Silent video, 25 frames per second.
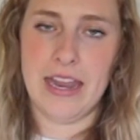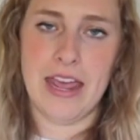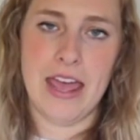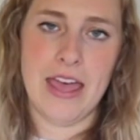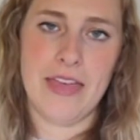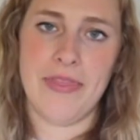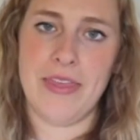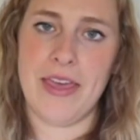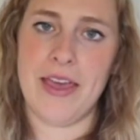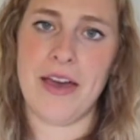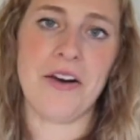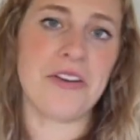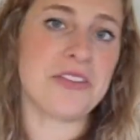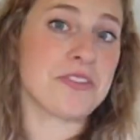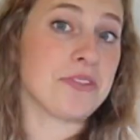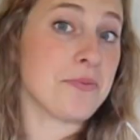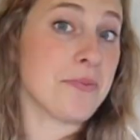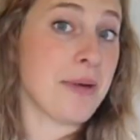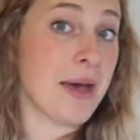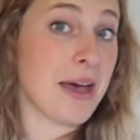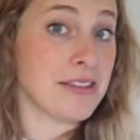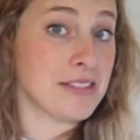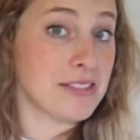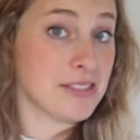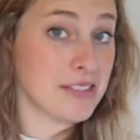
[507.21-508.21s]
And they also
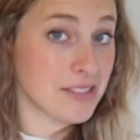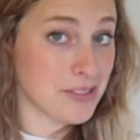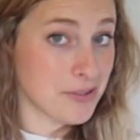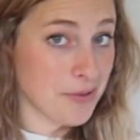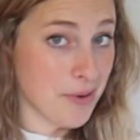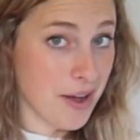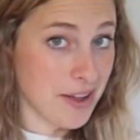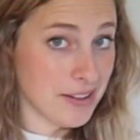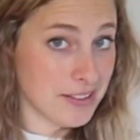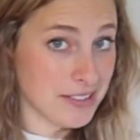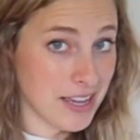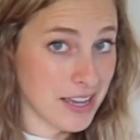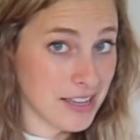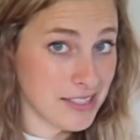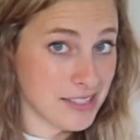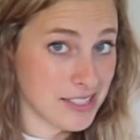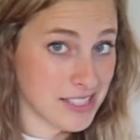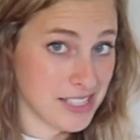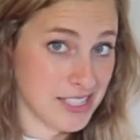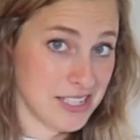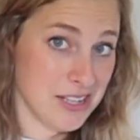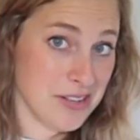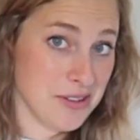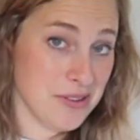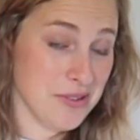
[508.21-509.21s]
pass the squat
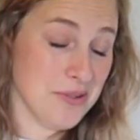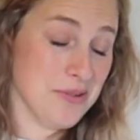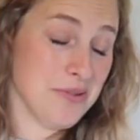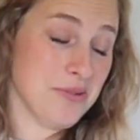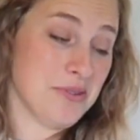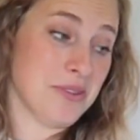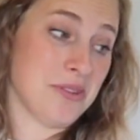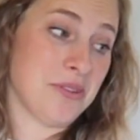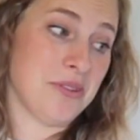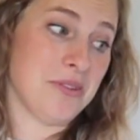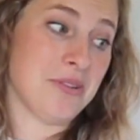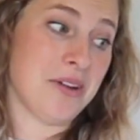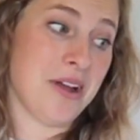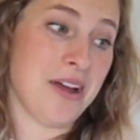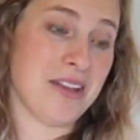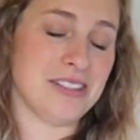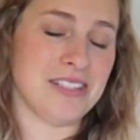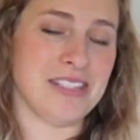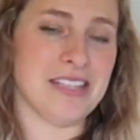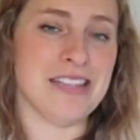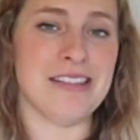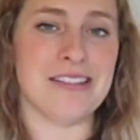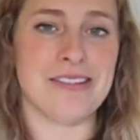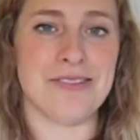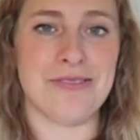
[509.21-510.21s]
test too, so they're not
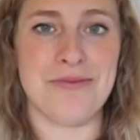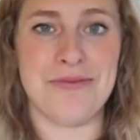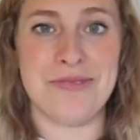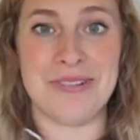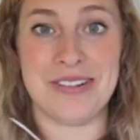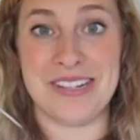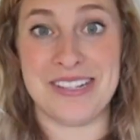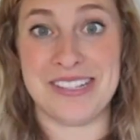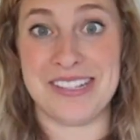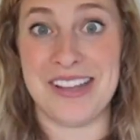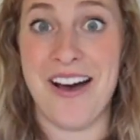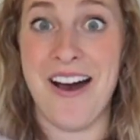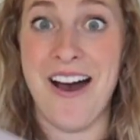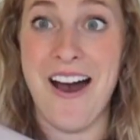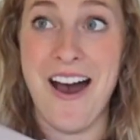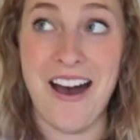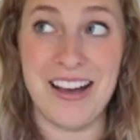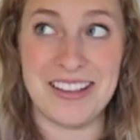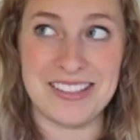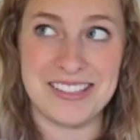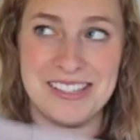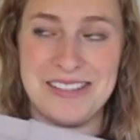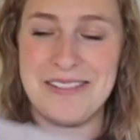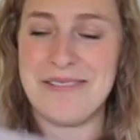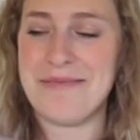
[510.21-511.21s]
see-through, which is
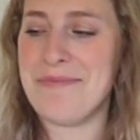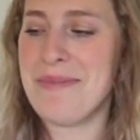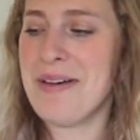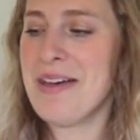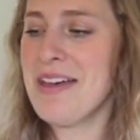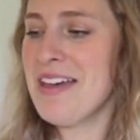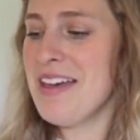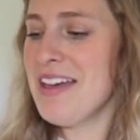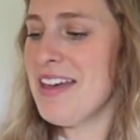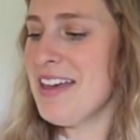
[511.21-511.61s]
awesome.